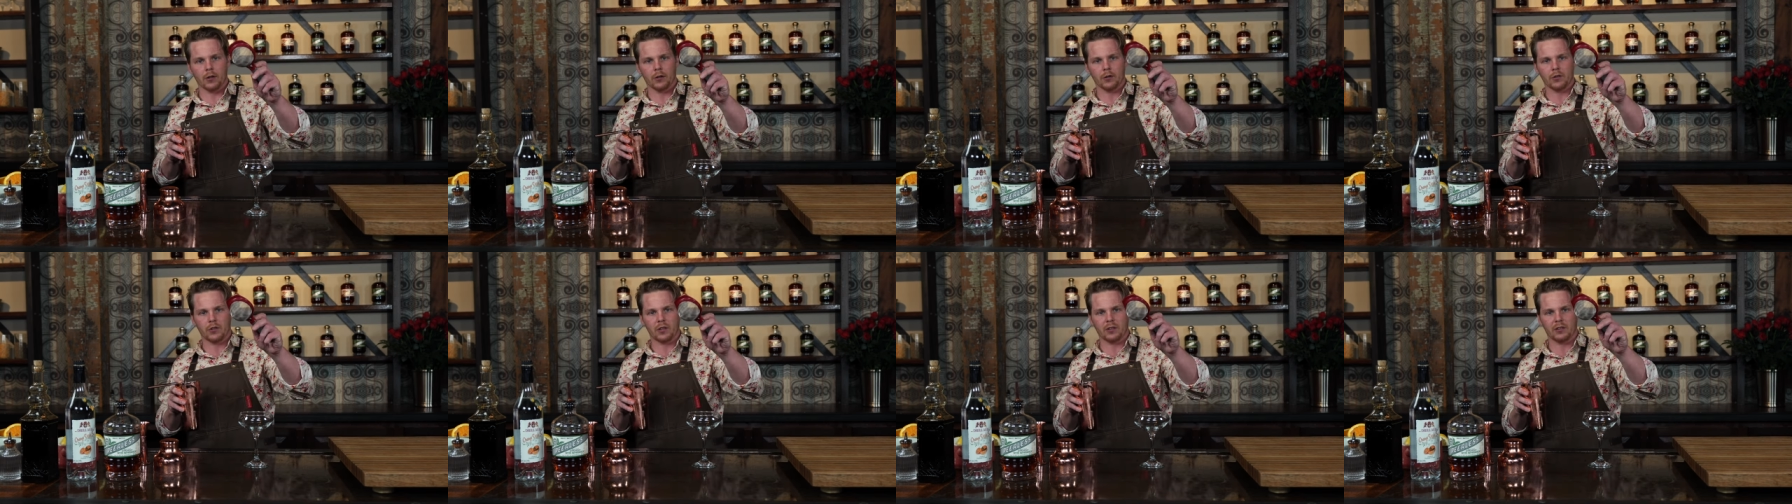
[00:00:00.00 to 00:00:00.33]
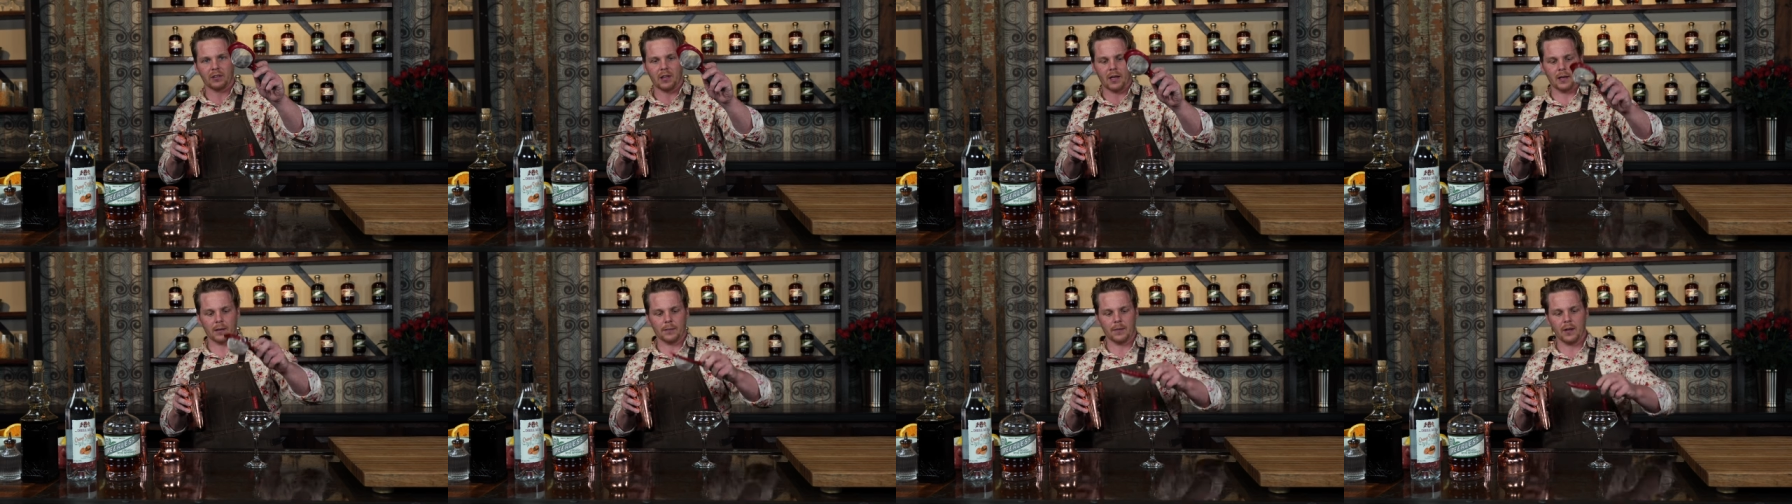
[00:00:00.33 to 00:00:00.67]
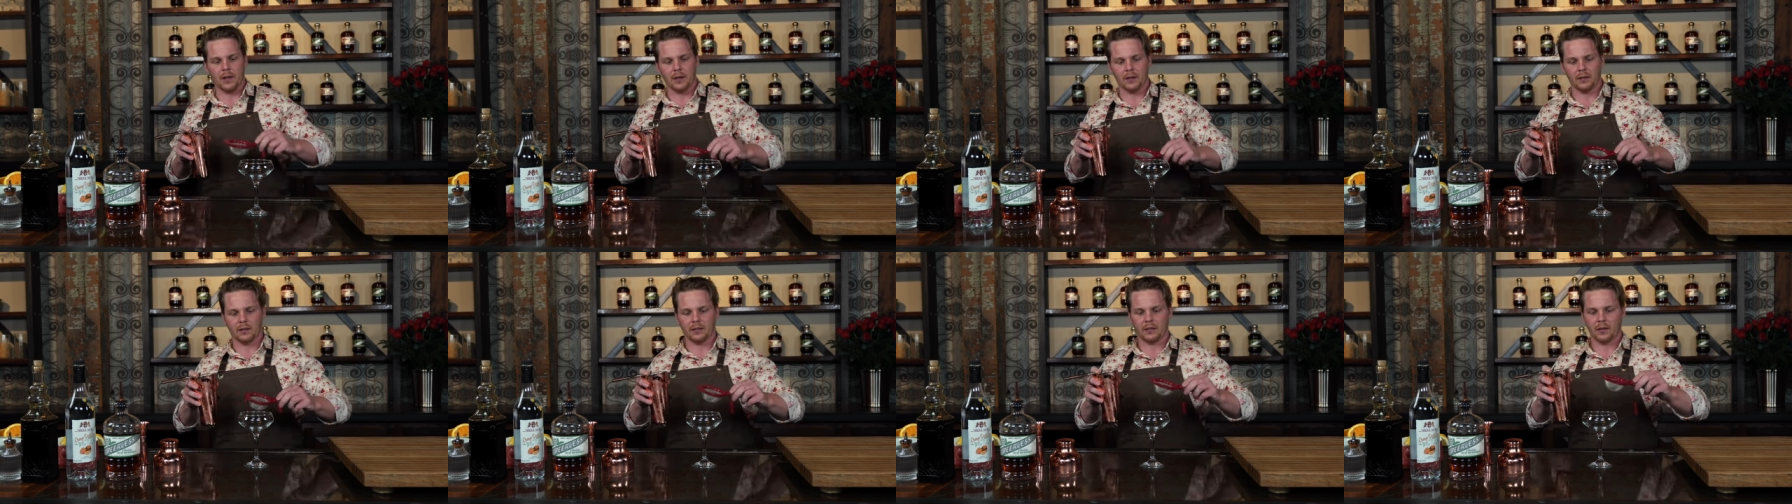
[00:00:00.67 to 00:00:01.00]
just like
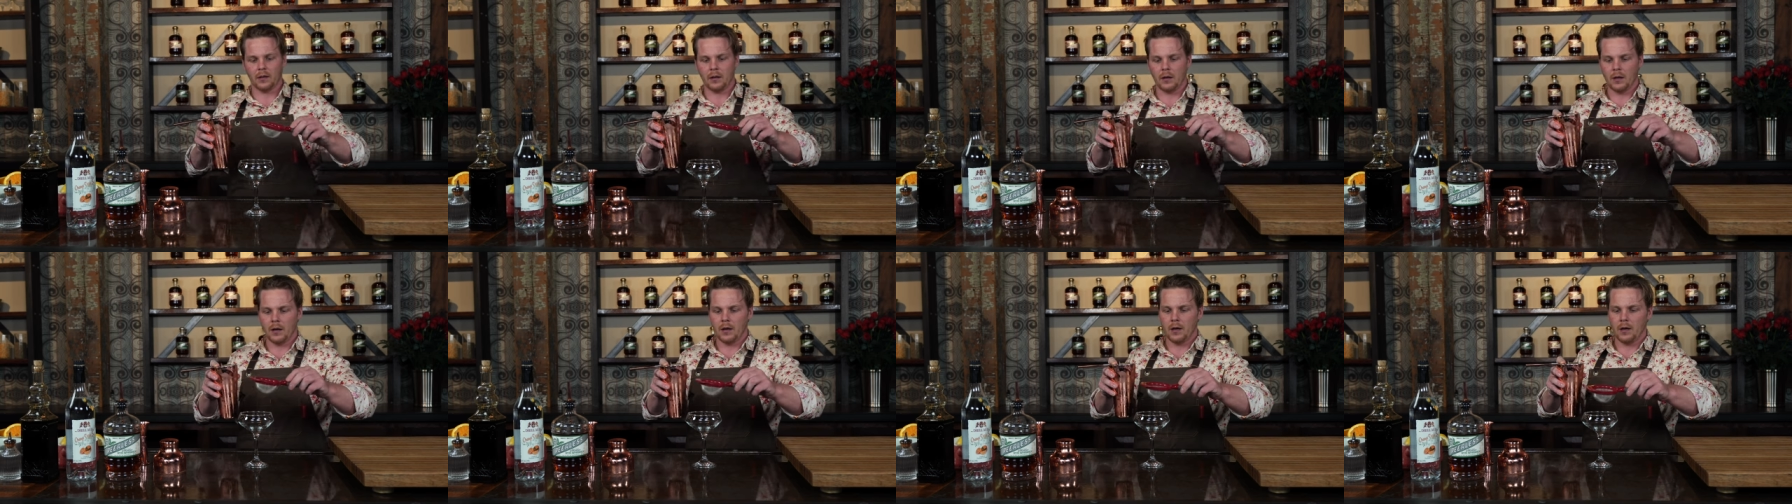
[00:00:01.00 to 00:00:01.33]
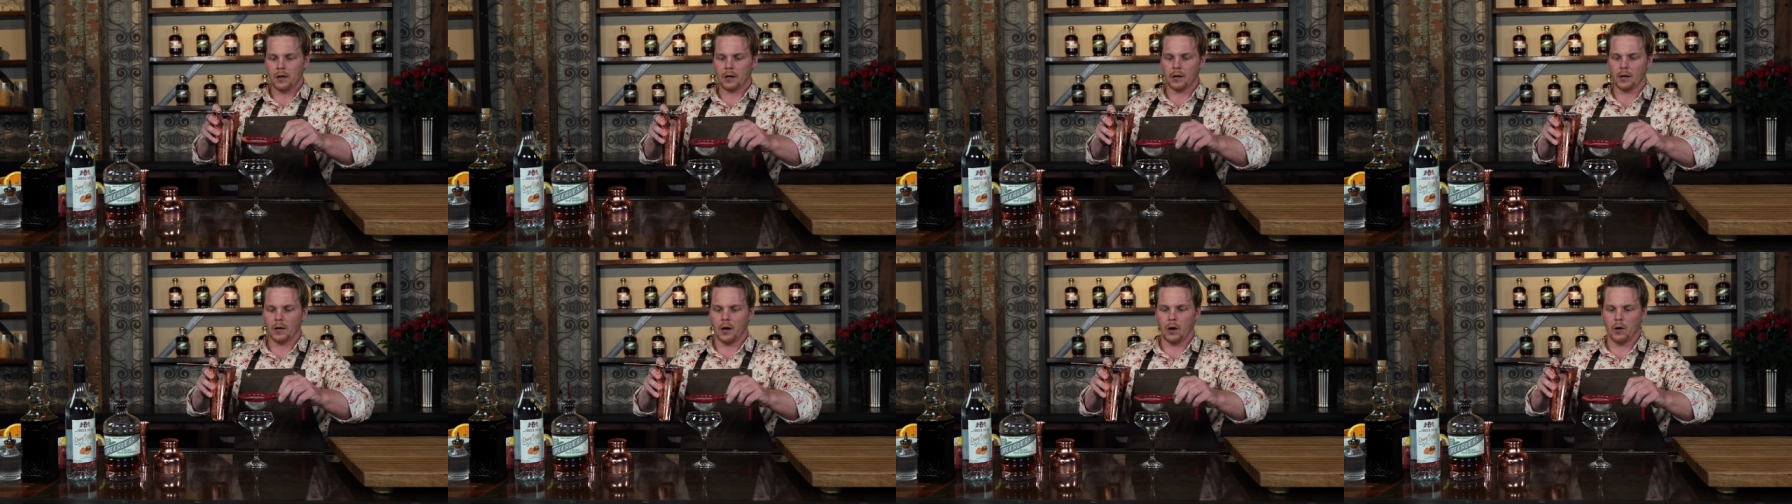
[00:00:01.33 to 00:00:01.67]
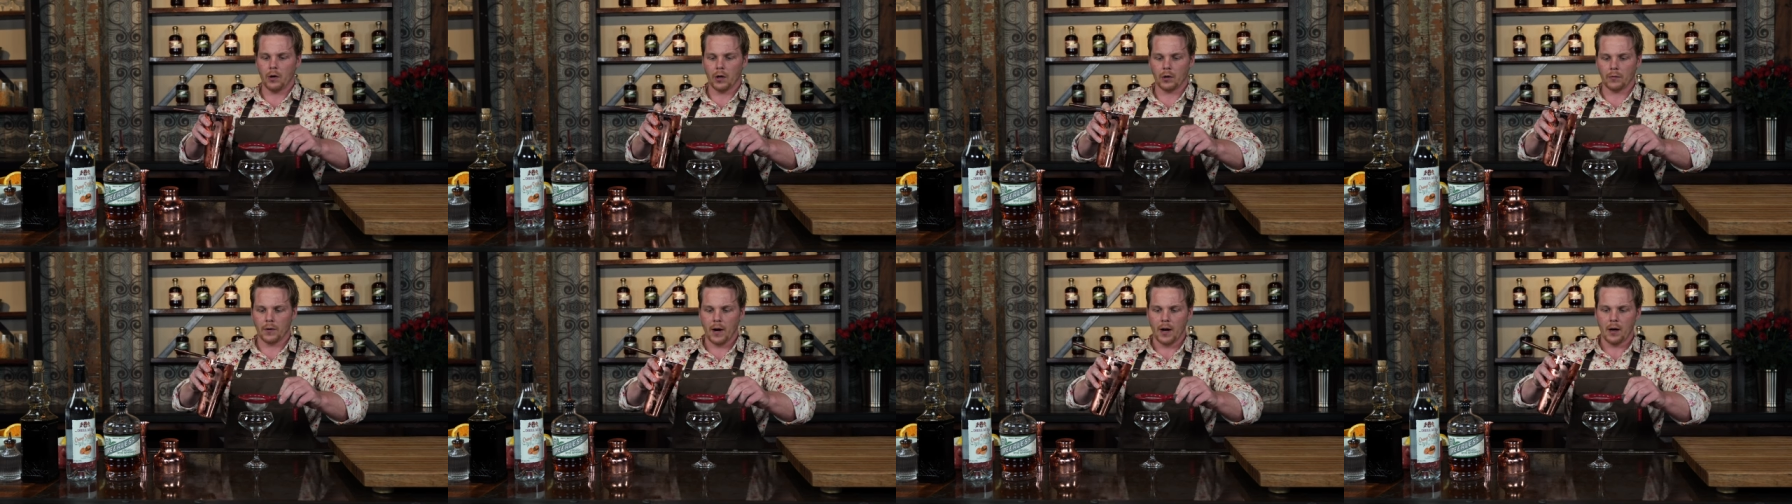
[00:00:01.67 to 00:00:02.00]
this. You're going to hold
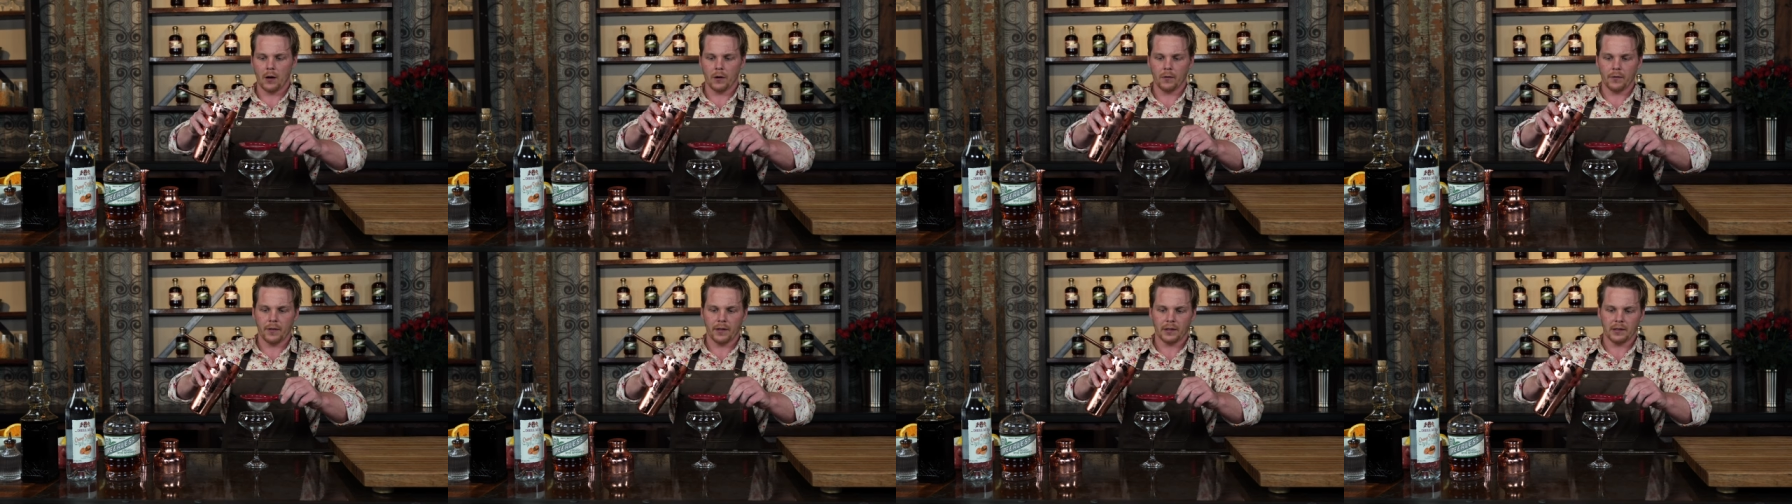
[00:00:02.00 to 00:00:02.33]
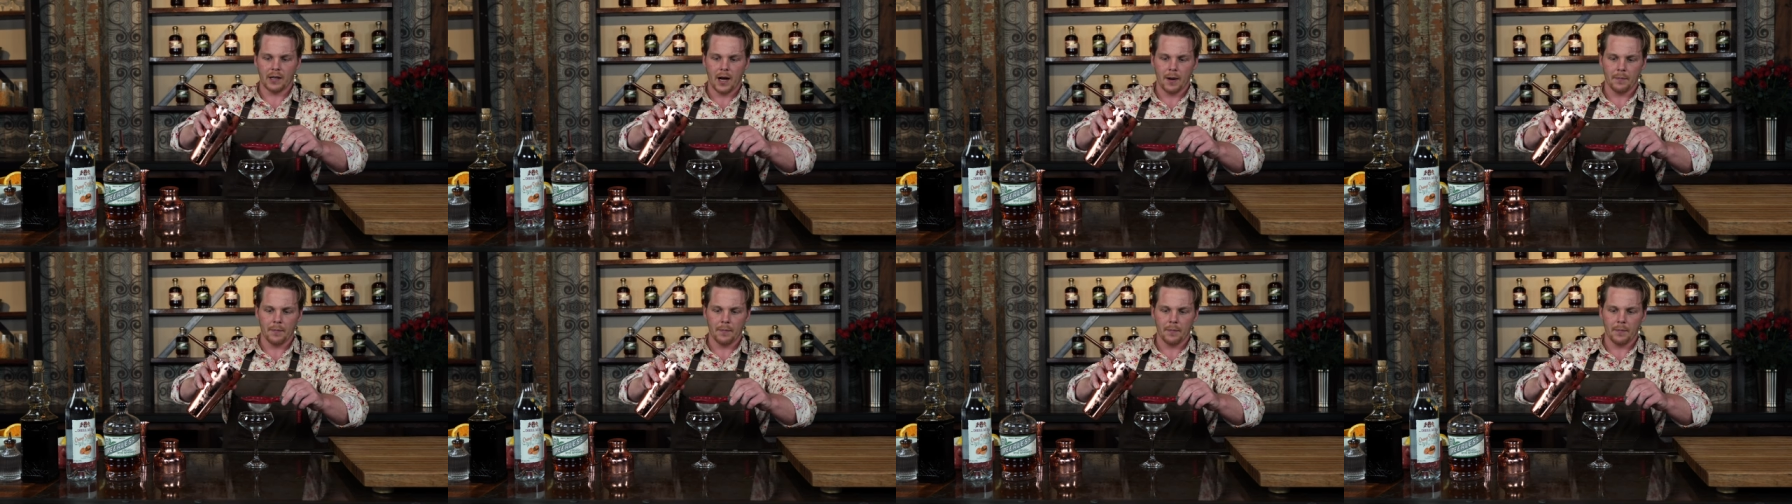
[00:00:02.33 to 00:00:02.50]
it right over the top